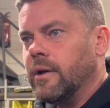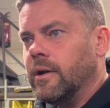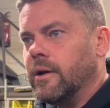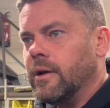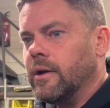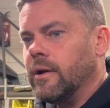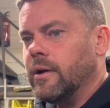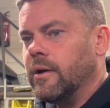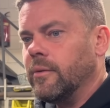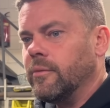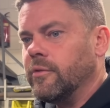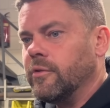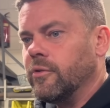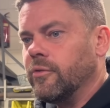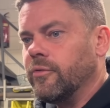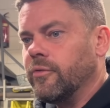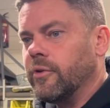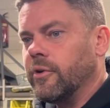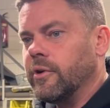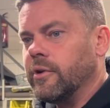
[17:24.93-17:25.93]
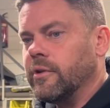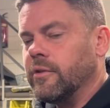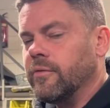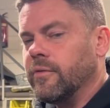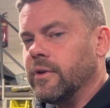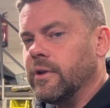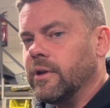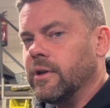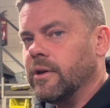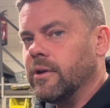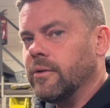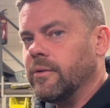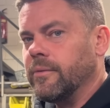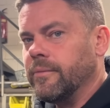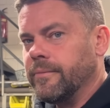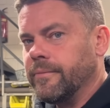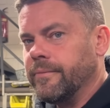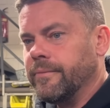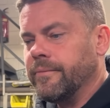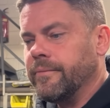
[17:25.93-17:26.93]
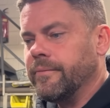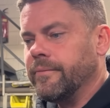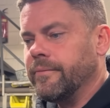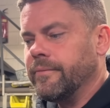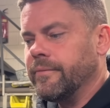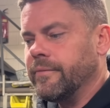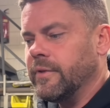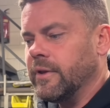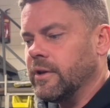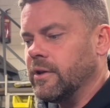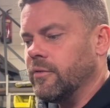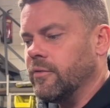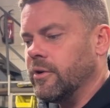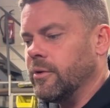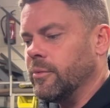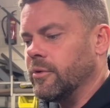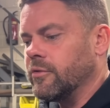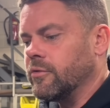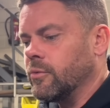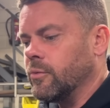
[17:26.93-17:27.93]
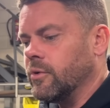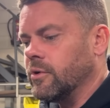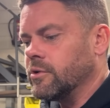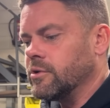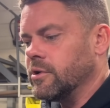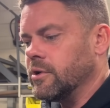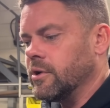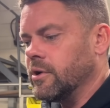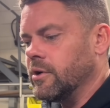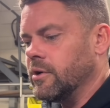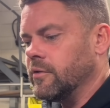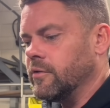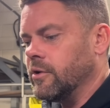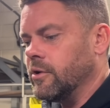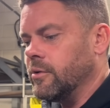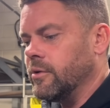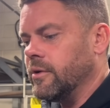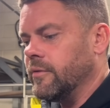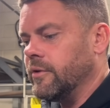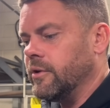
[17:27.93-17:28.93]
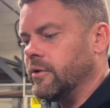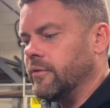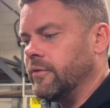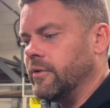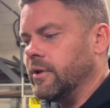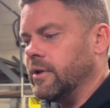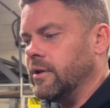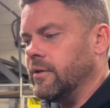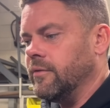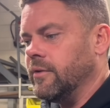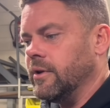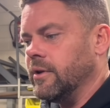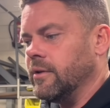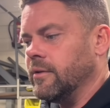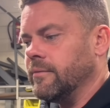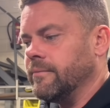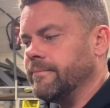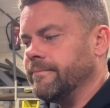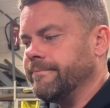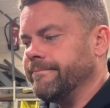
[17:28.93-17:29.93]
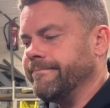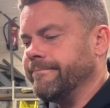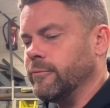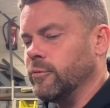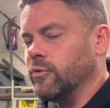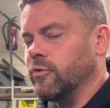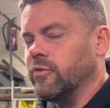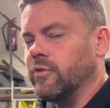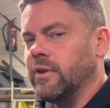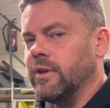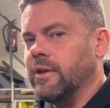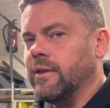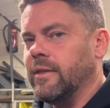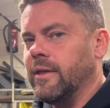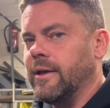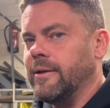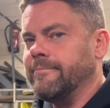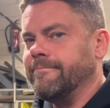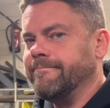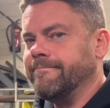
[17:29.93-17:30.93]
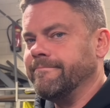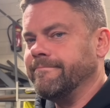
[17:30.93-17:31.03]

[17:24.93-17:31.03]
Until Friday's video. Thank you very much for watching, guys. Hope you have a lovely evening. We'll see you then.